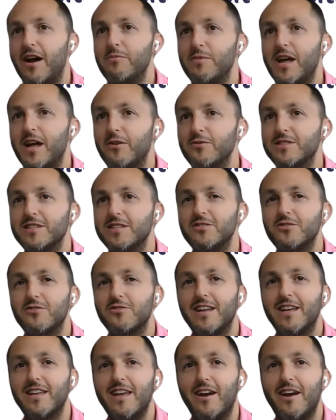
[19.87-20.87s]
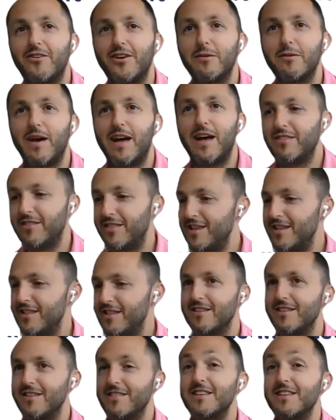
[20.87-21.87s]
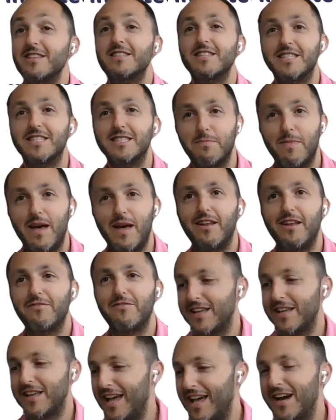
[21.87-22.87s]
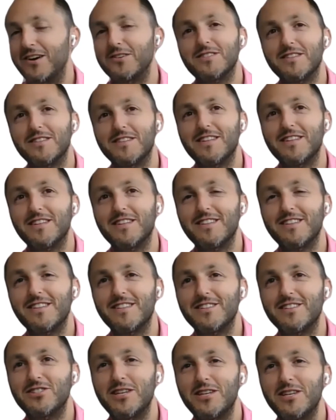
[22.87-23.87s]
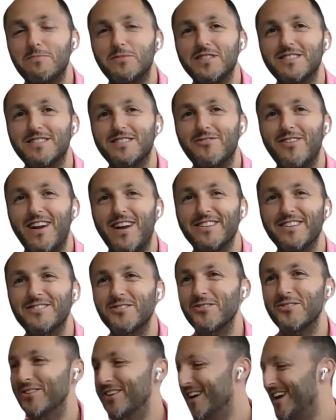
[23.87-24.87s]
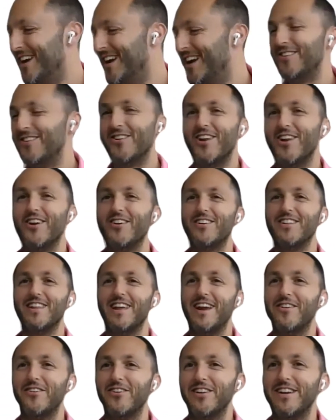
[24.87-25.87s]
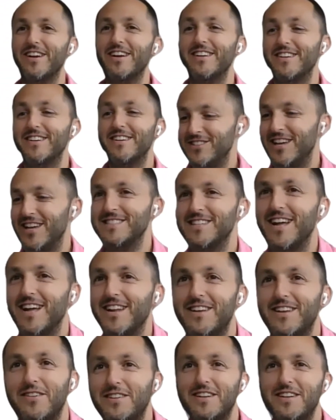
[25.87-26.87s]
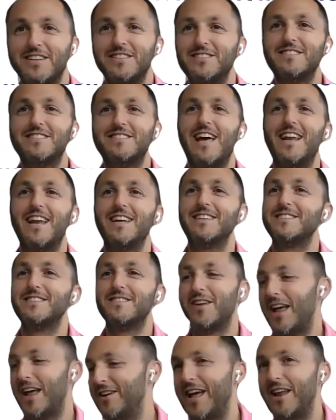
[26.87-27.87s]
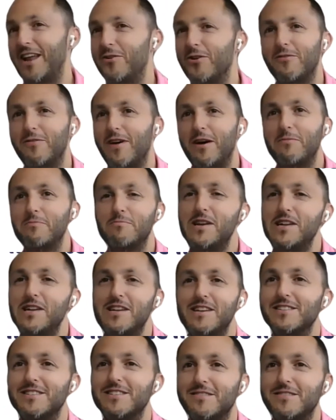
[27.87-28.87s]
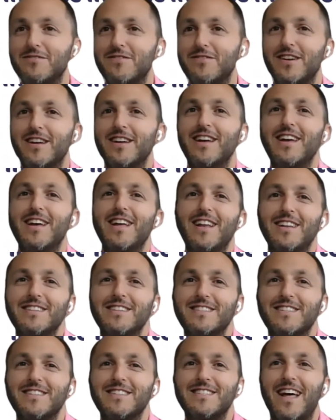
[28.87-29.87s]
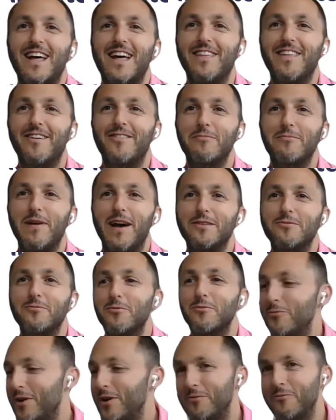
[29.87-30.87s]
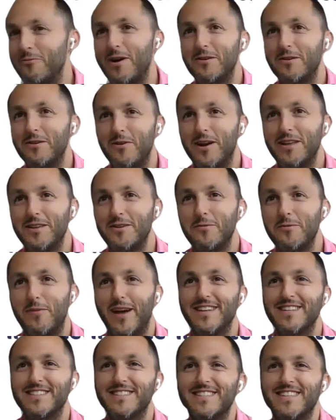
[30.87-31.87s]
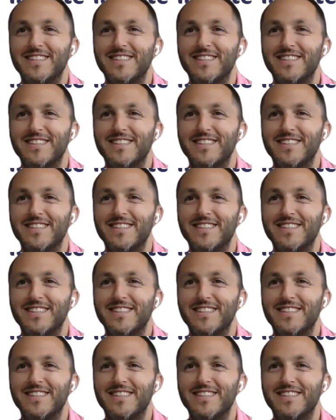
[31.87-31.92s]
mean, I was enjoying hearing about the smell of the cows and the sheep just around your local area just now. Just tell us and all of our millions of listeners out there about where you're based.